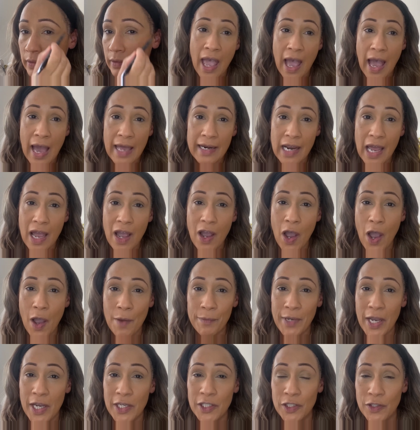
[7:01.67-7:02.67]
And now I'm
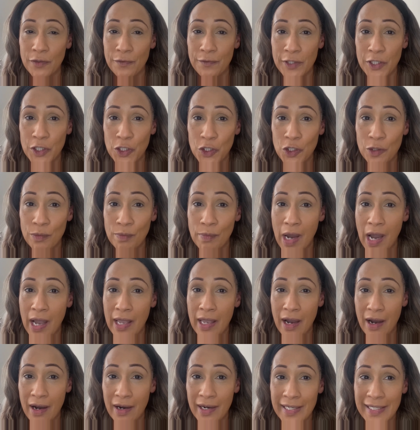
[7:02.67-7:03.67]
going to finish my
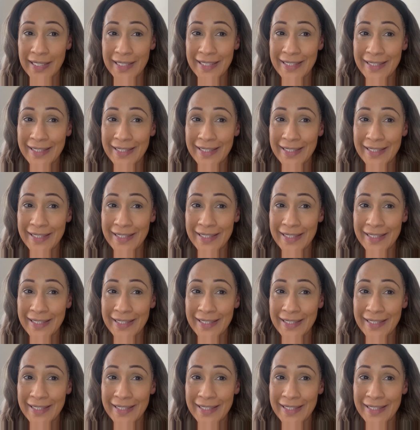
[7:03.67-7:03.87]
eyes.